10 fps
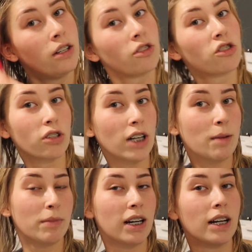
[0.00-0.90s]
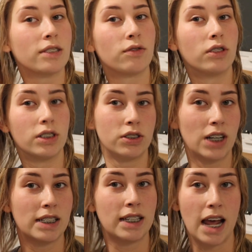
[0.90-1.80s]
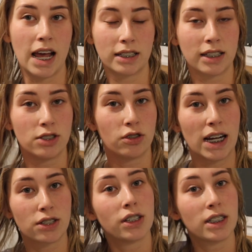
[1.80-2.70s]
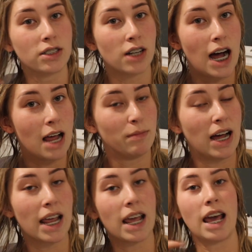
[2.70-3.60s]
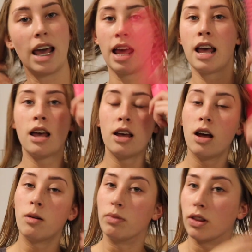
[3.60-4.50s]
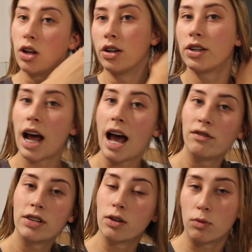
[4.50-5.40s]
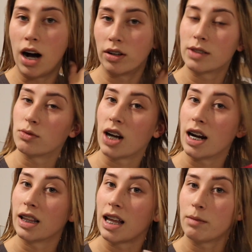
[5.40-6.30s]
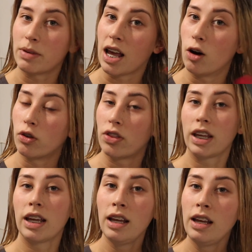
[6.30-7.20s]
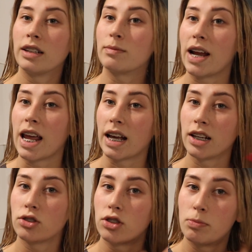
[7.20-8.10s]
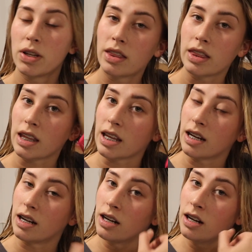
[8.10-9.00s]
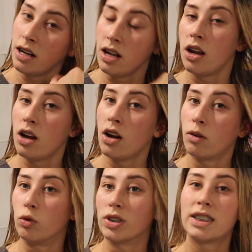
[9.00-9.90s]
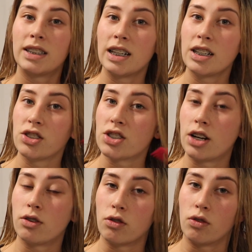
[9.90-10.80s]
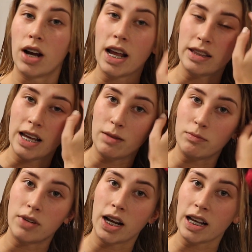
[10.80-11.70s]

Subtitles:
treatment, and it's for distressed hair because I do actually dye my hair blonde. I haven't in a while because I'm trying to let it be healthy because my hair gets super thin. Well, it's thin in general, and then it